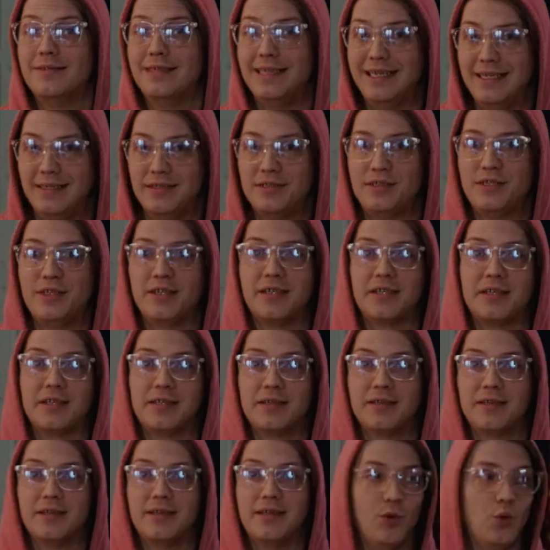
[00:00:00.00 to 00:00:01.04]

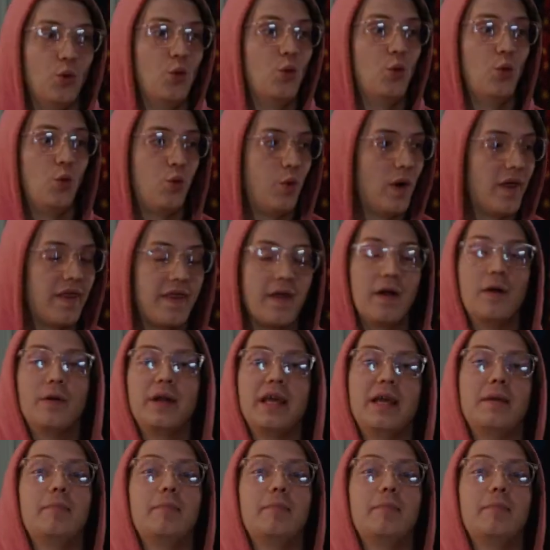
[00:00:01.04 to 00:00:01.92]
easier, without